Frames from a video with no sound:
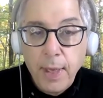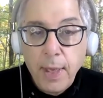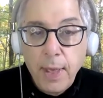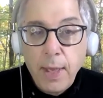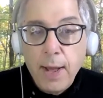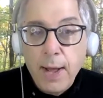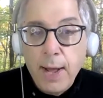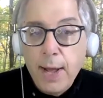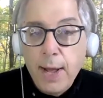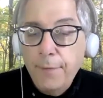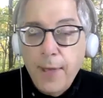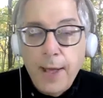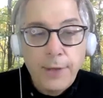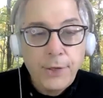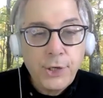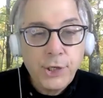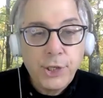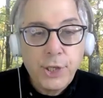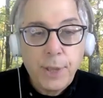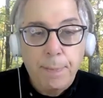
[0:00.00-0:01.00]
Uh, not
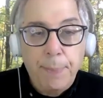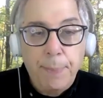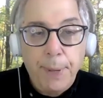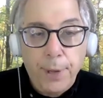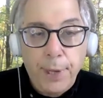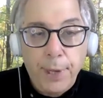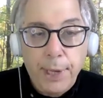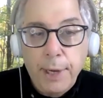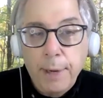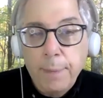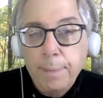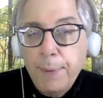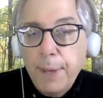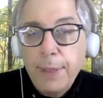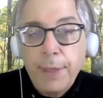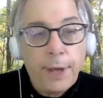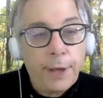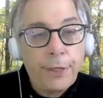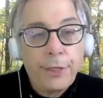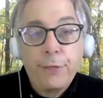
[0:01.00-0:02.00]
just a billion, but
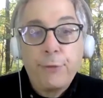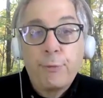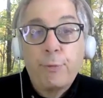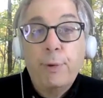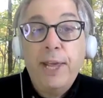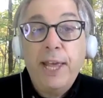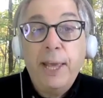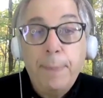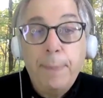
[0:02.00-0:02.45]
like 3